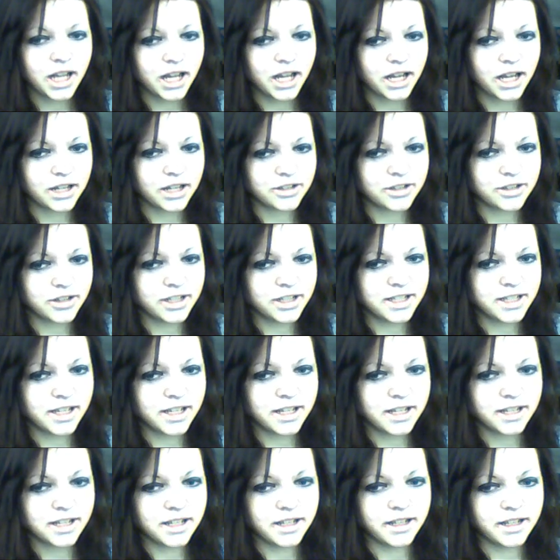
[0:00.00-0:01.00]
I just want to
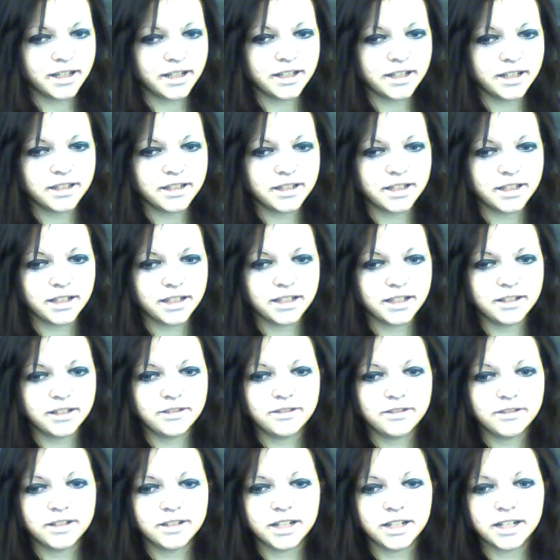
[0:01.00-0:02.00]
say, like, thank
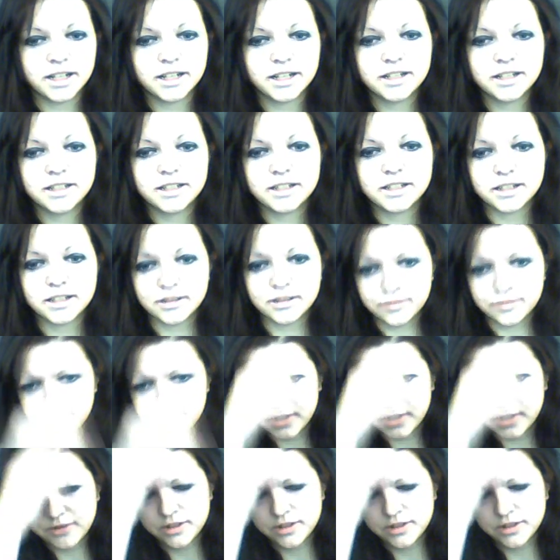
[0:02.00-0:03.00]
you guys, and
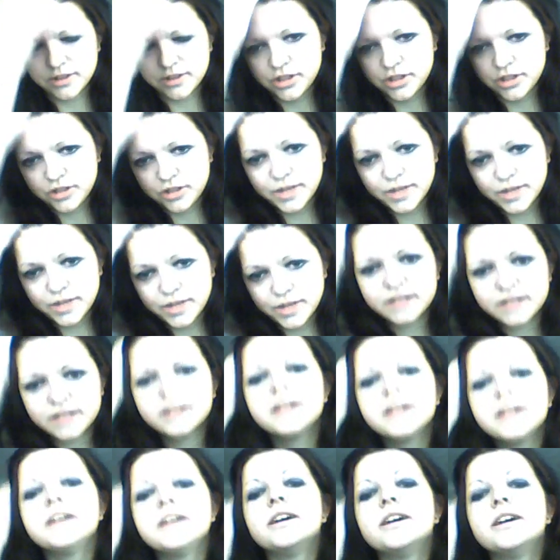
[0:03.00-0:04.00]
my friend just doing my head in.
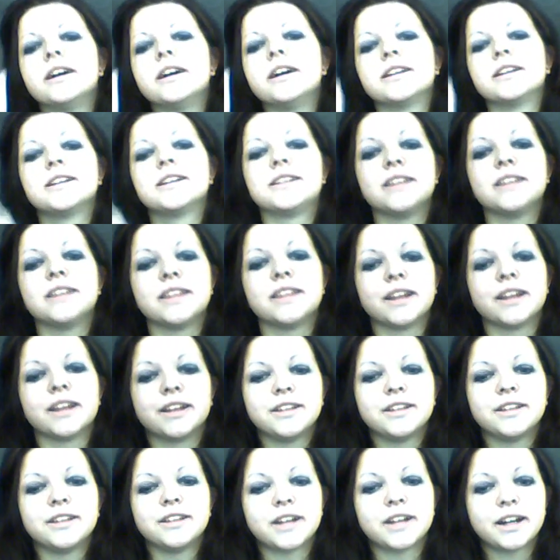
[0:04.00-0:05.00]
I just want to say thank
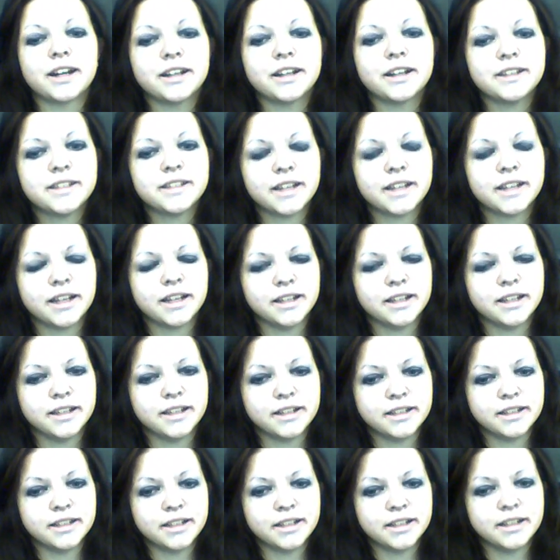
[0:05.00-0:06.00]
you guys, and
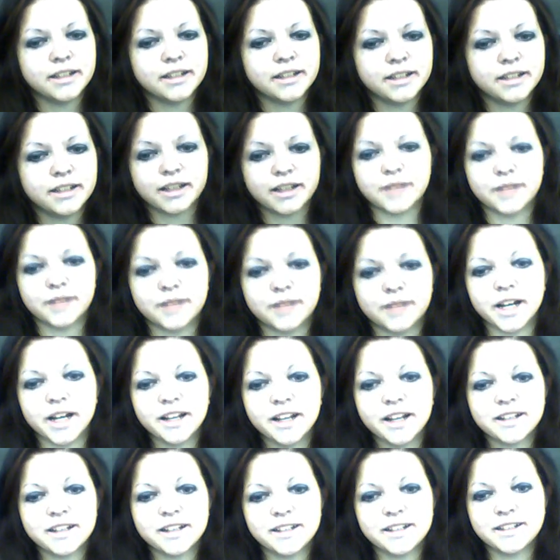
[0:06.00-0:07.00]
that, like, I'm
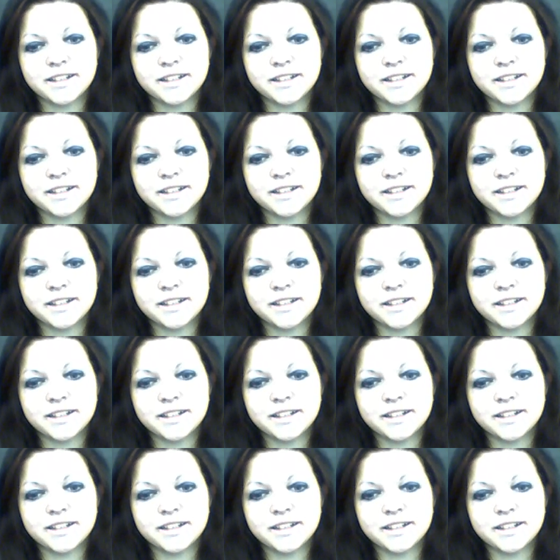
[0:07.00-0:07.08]
back.